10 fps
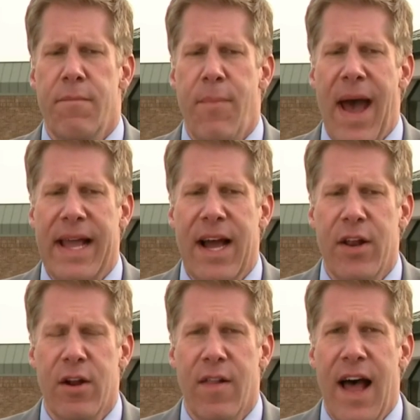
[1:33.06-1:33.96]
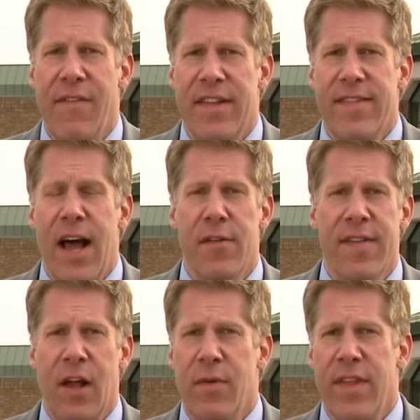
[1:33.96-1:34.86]
back out here live. It sounds
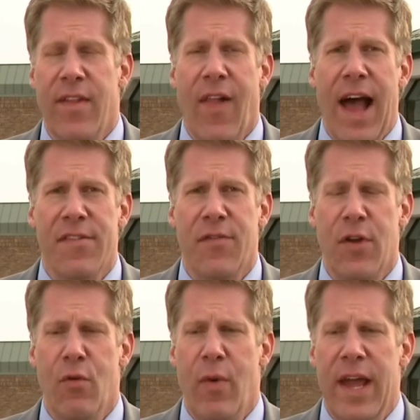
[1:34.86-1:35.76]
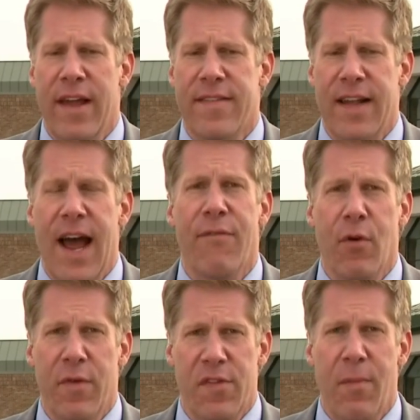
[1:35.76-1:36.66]
like within the last few weeks, an
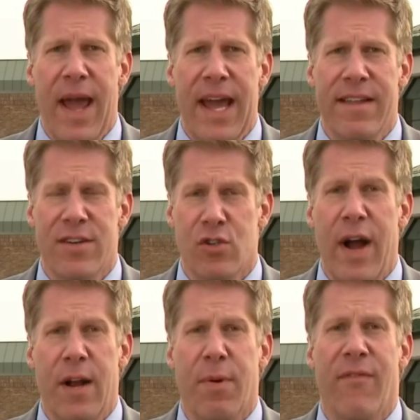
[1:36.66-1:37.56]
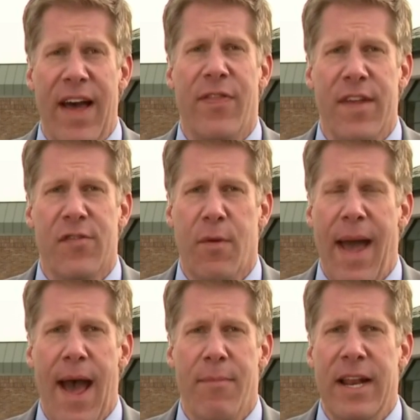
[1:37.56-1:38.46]
effort was made to try to prevent this from
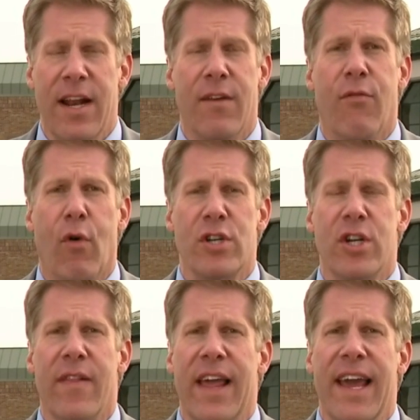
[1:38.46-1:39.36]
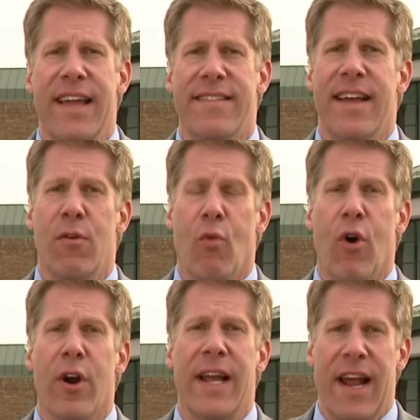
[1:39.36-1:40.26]
happening. Unfortunately, it didn't
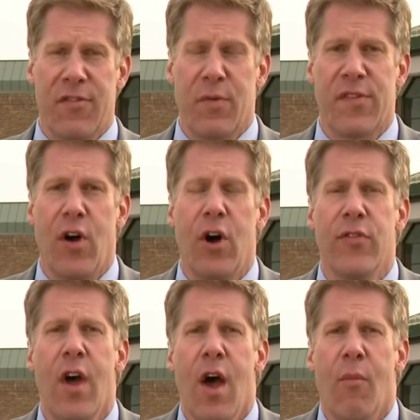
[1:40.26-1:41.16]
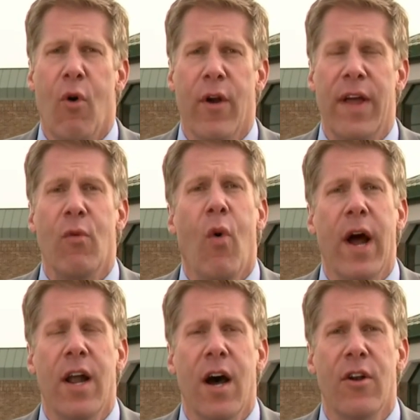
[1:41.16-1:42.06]
work. And as a result, more than
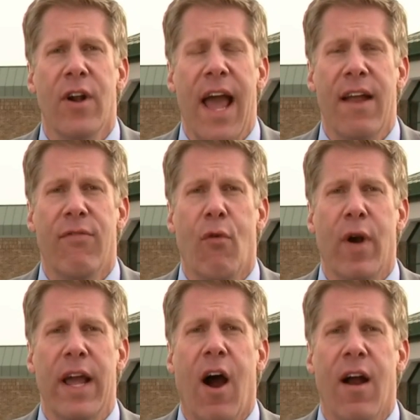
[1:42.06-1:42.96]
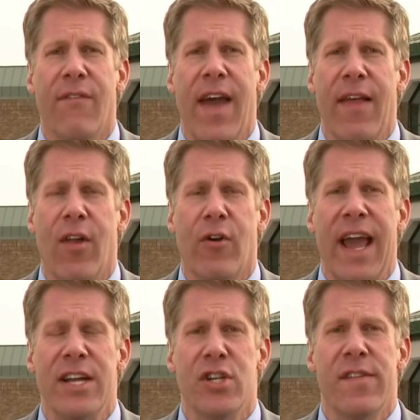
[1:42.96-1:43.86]
140 art van
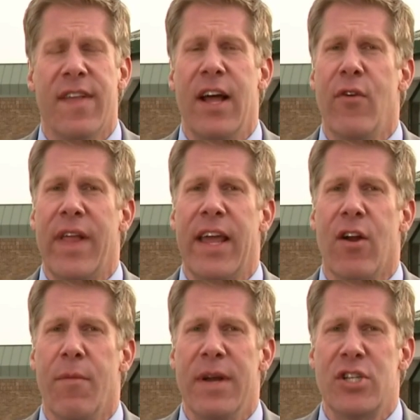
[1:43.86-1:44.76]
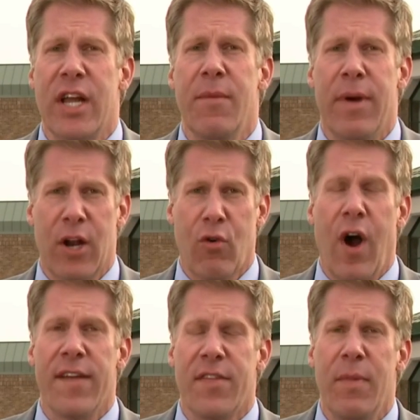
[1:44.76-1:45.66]
locations, not only here in Michigan, but
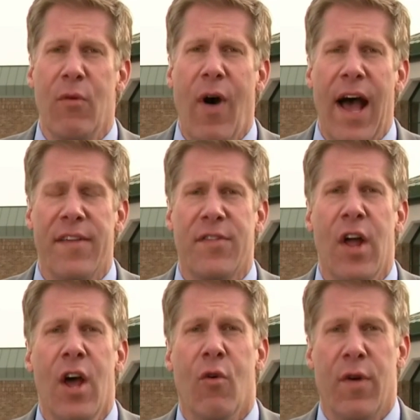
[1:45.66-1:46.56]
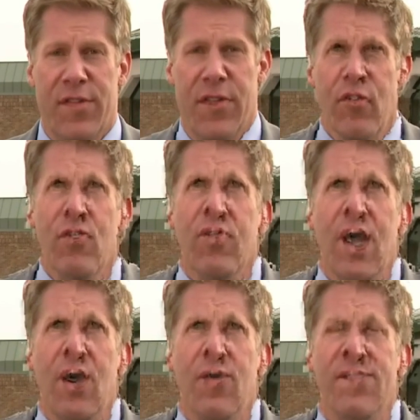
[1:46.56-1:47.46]
across the Midwest, will soon
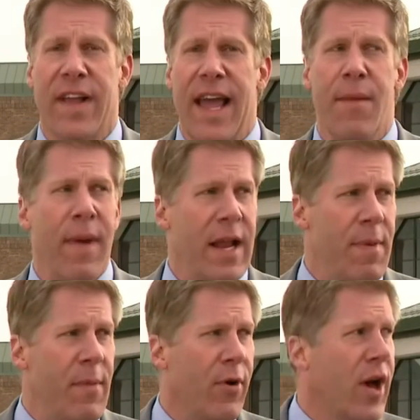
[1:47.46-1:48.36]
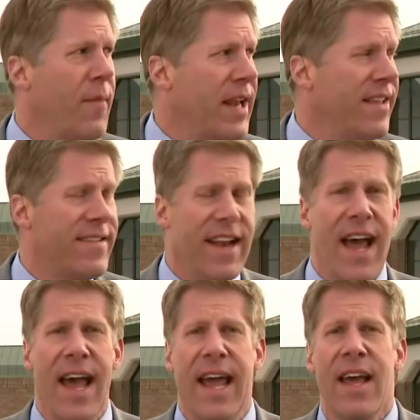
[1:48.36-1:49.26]
close. Again, many people coming in
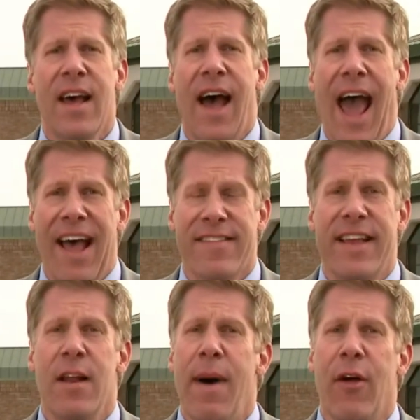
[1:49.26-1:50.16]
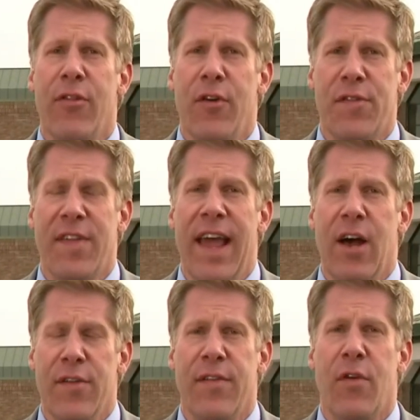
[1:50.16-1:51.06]
today asking about those
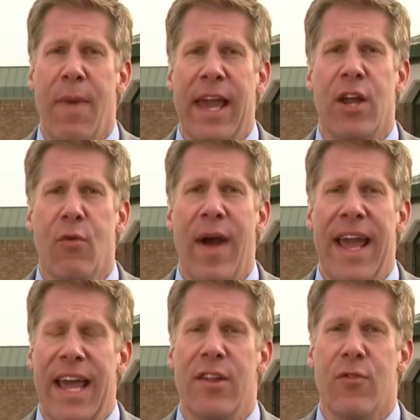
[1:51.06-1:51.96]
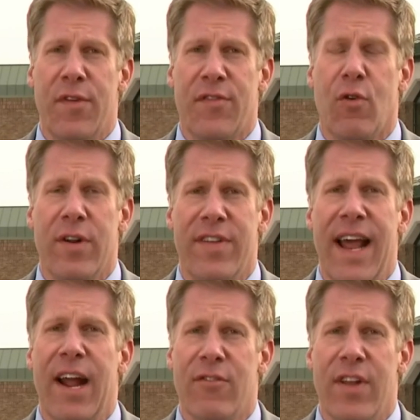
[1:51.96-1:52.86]
sales. If you make your way into a store
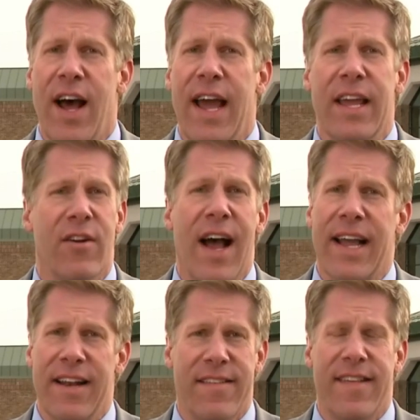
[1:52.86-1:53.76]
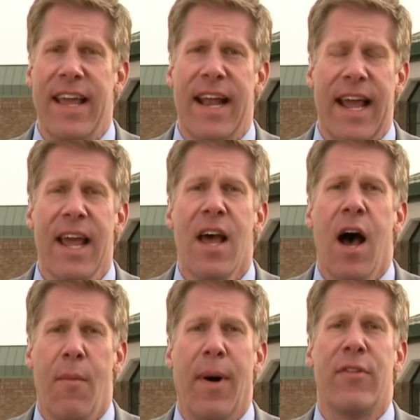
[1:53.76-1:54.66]
today or tonight, you're not going to see any.
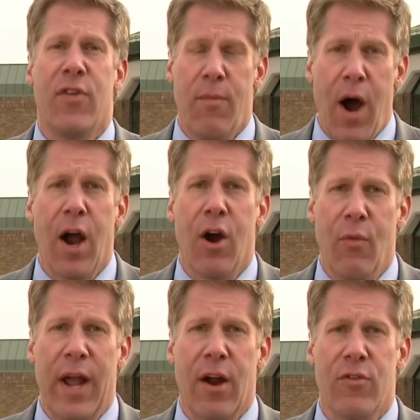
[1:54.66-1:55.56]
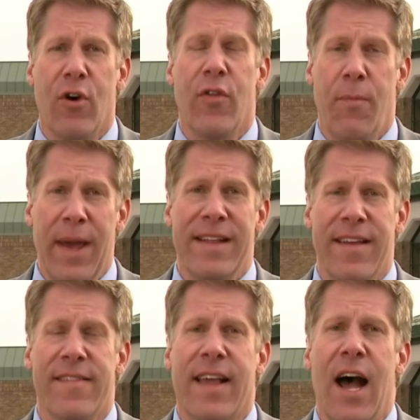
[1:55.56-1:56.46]
But tomorrow, we are told the big
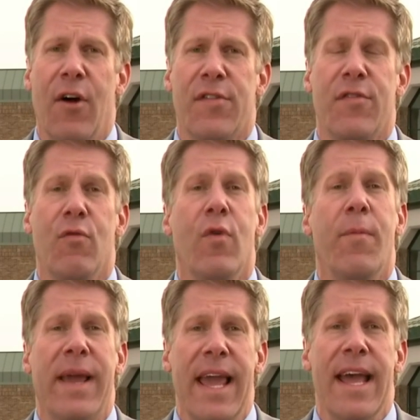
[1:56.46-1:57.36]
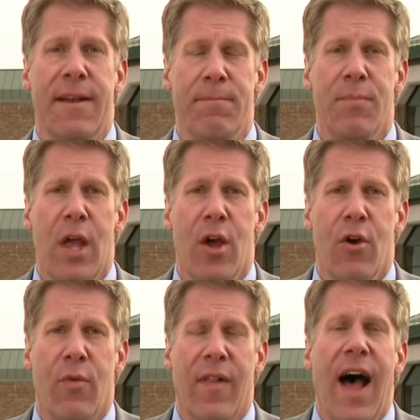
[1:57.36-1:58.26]
discounts will begin.
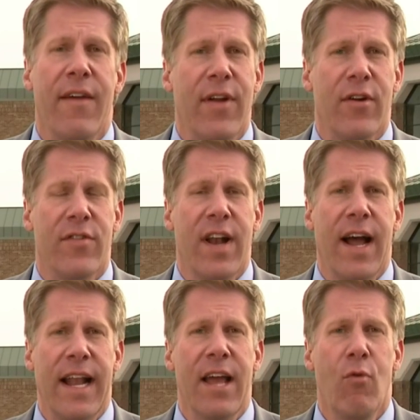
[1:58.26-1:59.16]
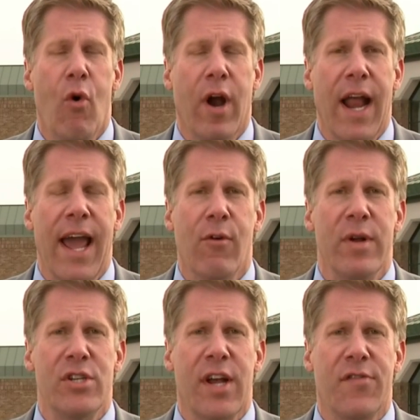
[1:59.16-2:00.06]
We're live here tonight in Warren. Hank
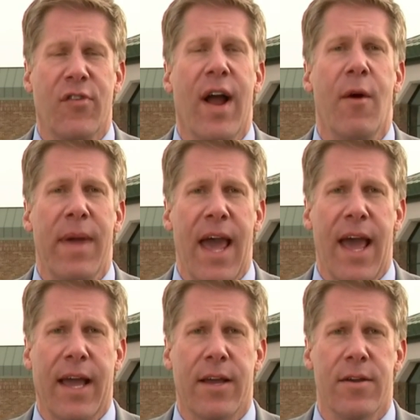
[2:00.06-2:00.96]
Winchester, help me, Hank.